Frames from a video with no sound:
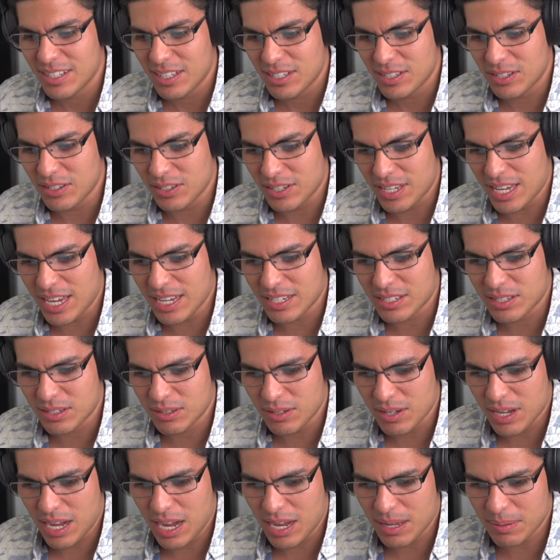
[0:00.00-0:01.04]

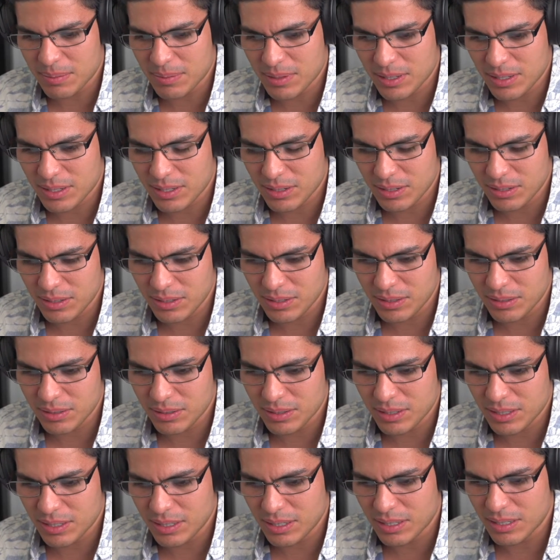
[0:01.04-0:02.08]

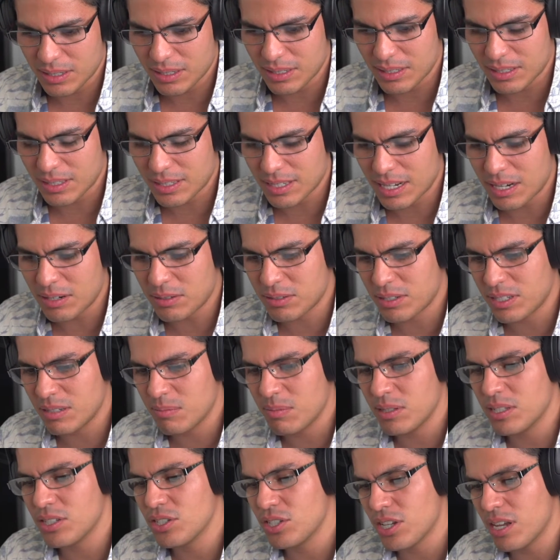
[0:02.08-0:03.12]
The title is going to
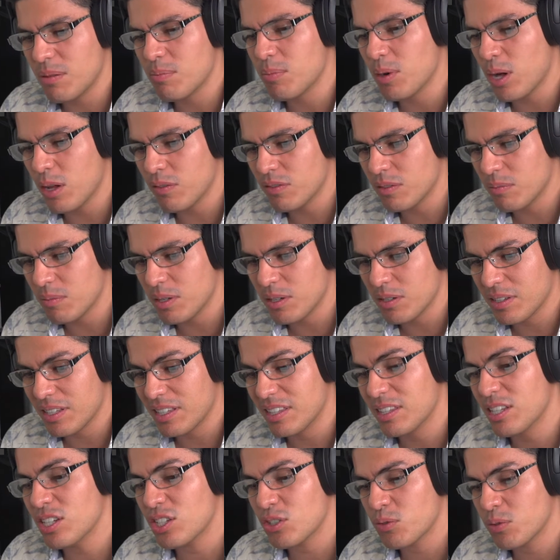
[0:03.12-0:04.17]
be the J Balvin meal,
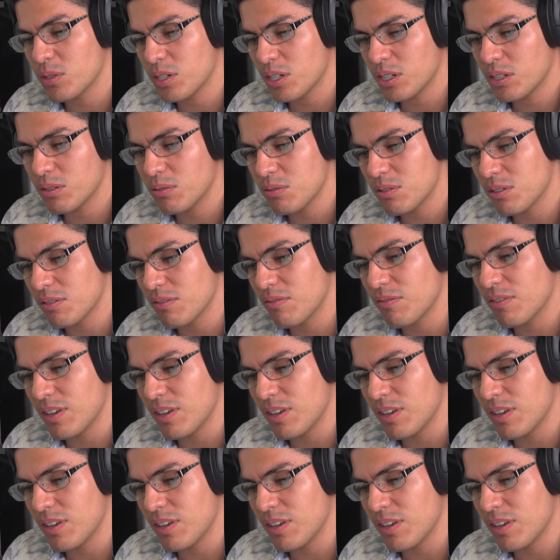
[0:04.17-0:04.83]
and this one includes